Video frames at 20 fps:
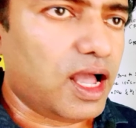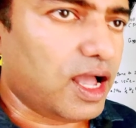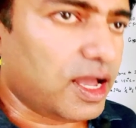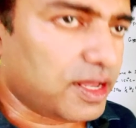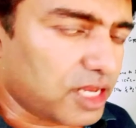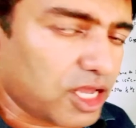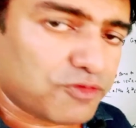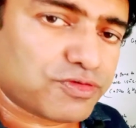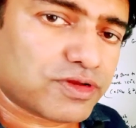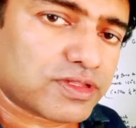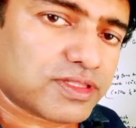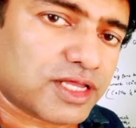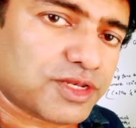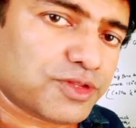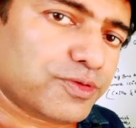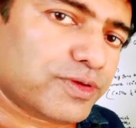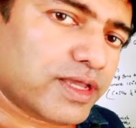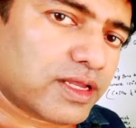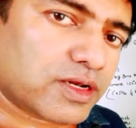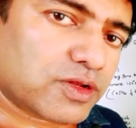And after that
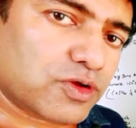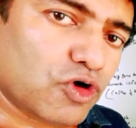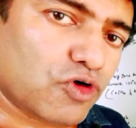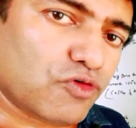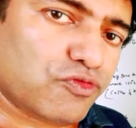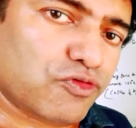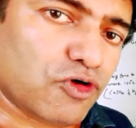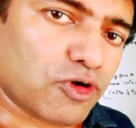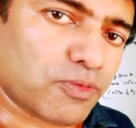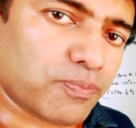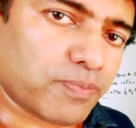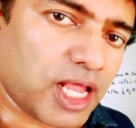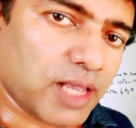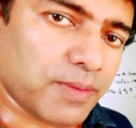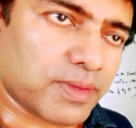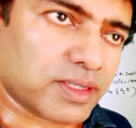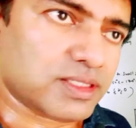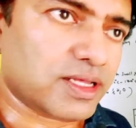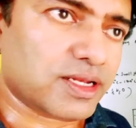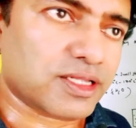you can go for
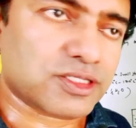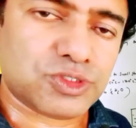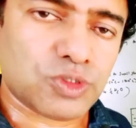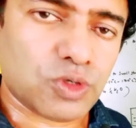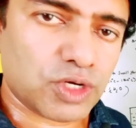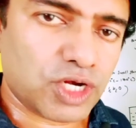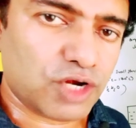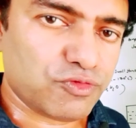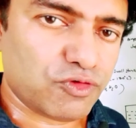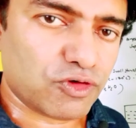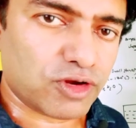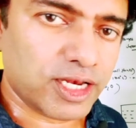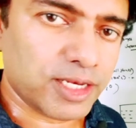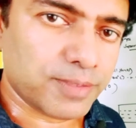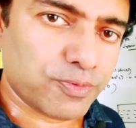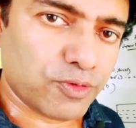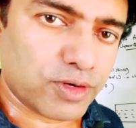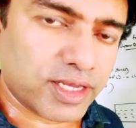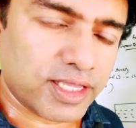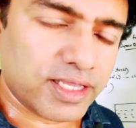primer. There is no need for any
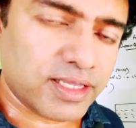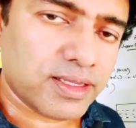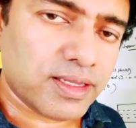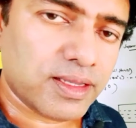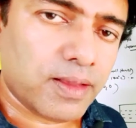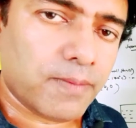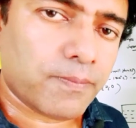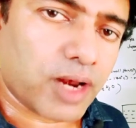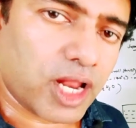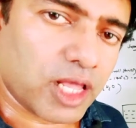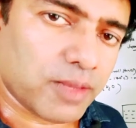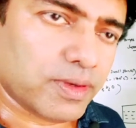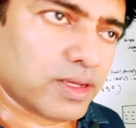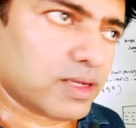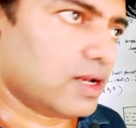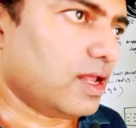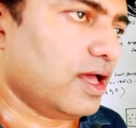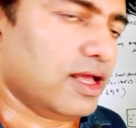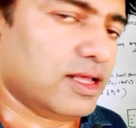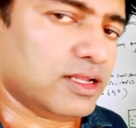putty,
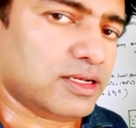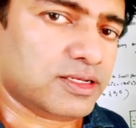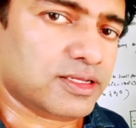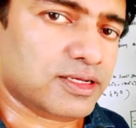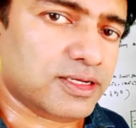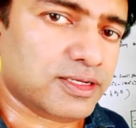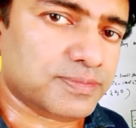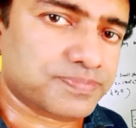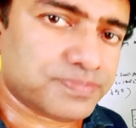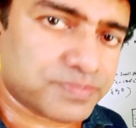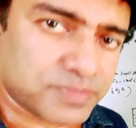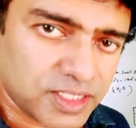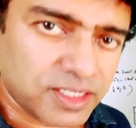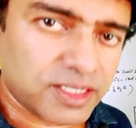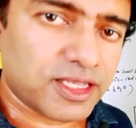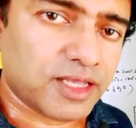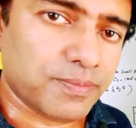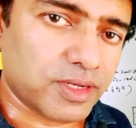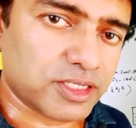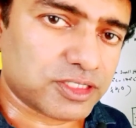primer and uh,
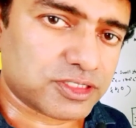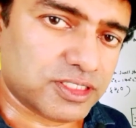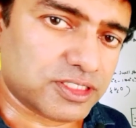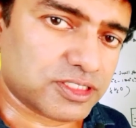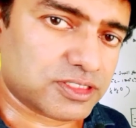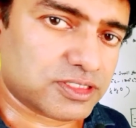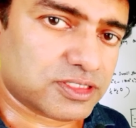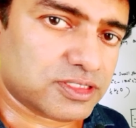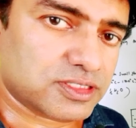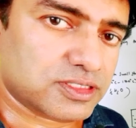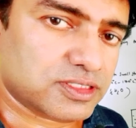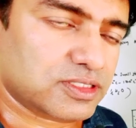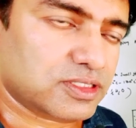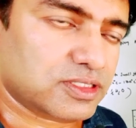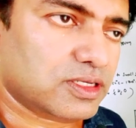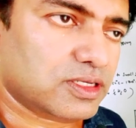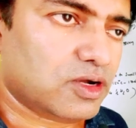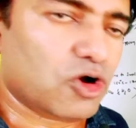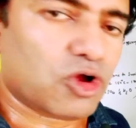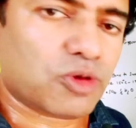emulsions
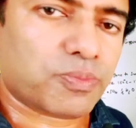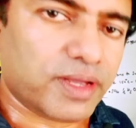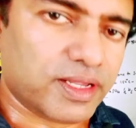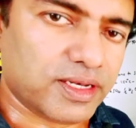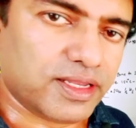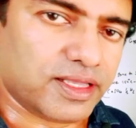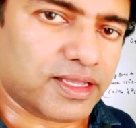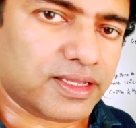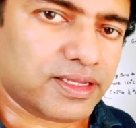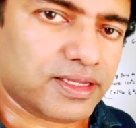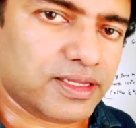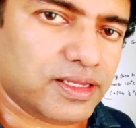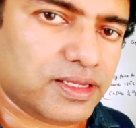or painting.